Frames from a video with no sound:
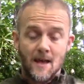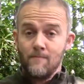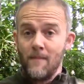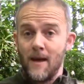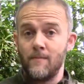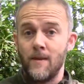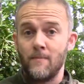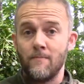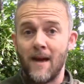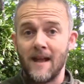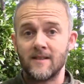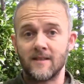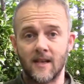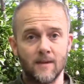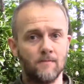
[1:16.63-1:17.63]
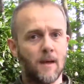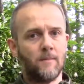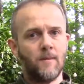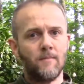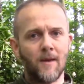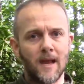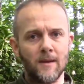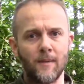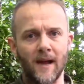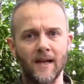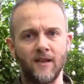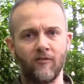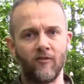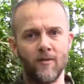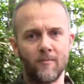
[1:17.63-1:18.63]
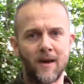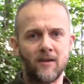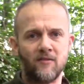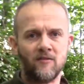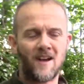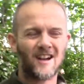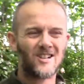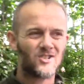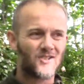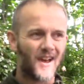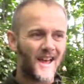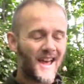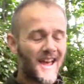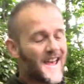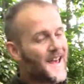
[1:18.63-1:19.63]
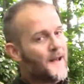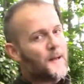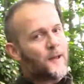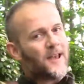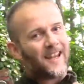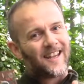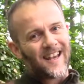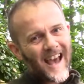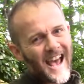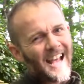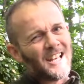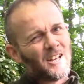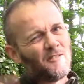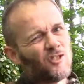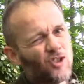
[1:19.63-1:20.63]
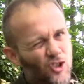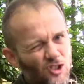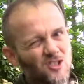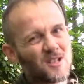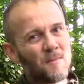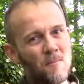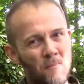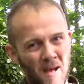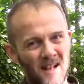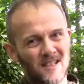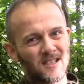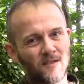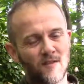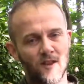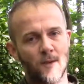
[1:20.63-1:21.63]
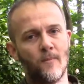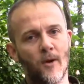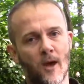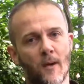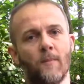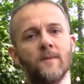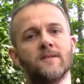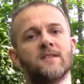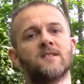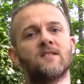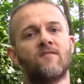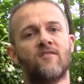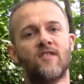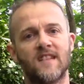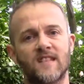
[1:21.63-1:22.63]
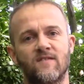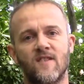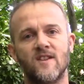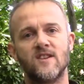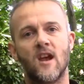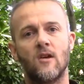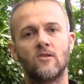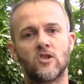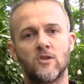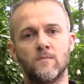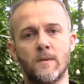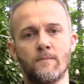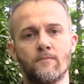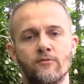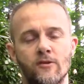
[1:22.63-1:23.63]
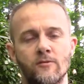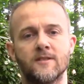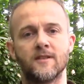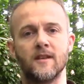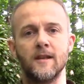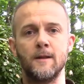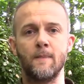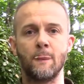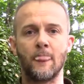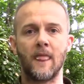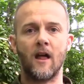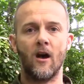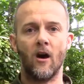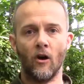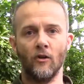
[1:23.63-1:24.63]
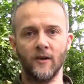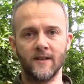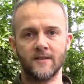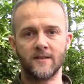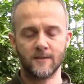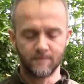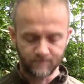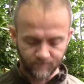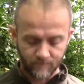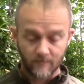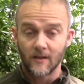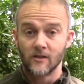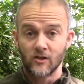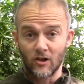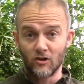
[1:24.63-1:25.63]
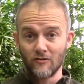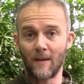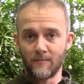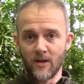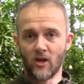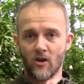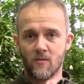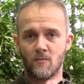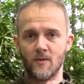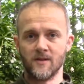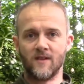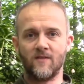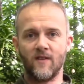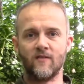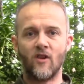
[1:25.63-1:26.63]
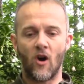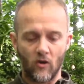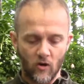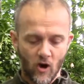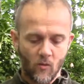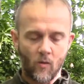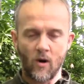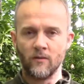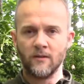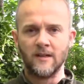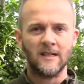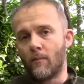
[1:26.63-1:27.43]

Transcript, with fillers: it may be metal, it may be made by a different manufacturer. Kind of doesn't matter for the purposes of this video to be brutally honest. So grab your compass. If you've not got one,